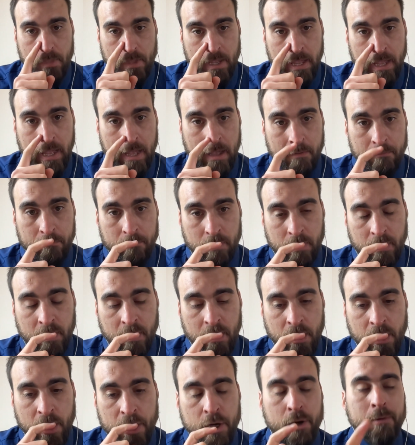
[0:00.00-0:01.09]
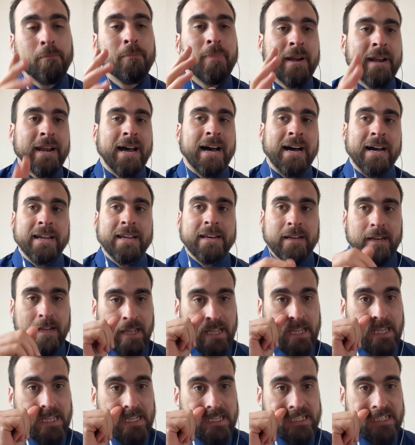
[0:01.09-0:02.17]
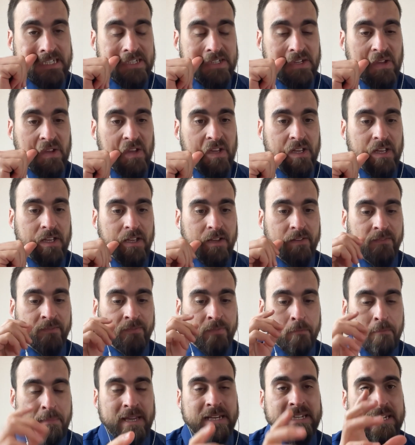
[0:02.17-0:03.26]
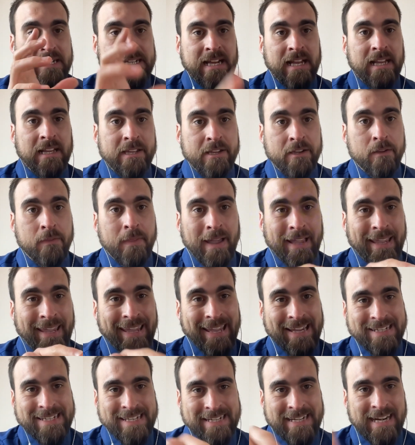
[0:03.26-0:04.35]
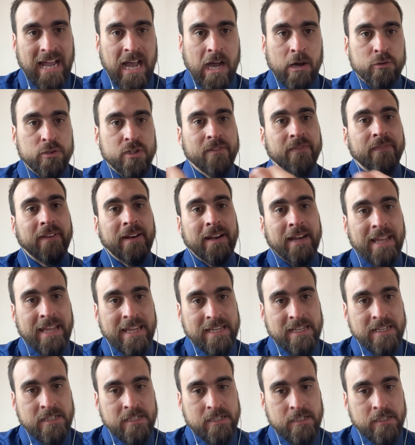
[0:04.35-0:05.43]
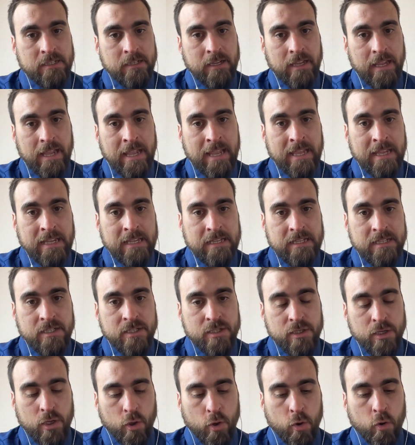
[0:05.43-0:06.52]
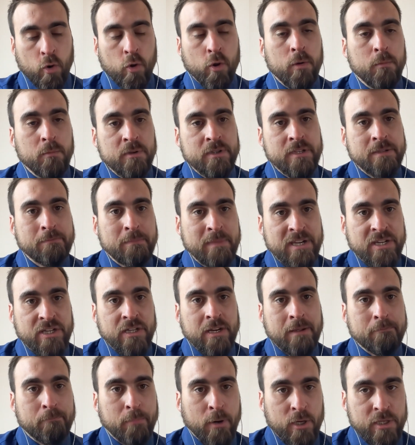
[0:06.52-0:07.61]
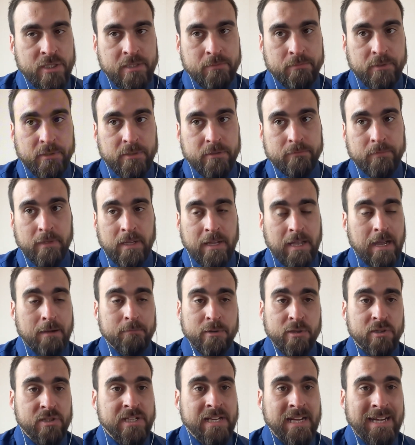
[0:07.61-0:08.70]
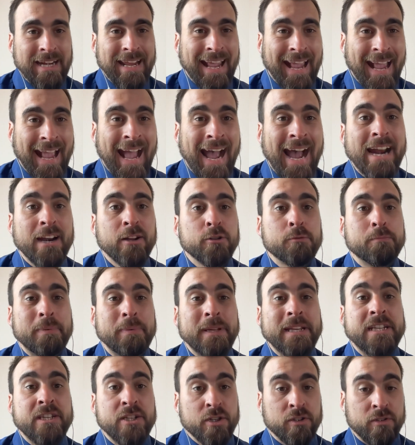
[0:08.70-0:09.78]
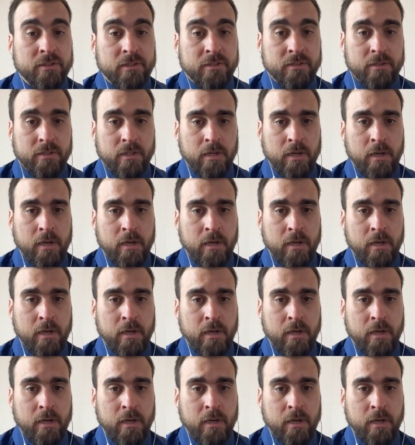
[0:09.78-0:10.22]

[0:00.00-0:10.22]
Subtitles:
Number 9 is for me to tell you that getting out of a lease is almost mission impossible. I'm not saying it cannot be done,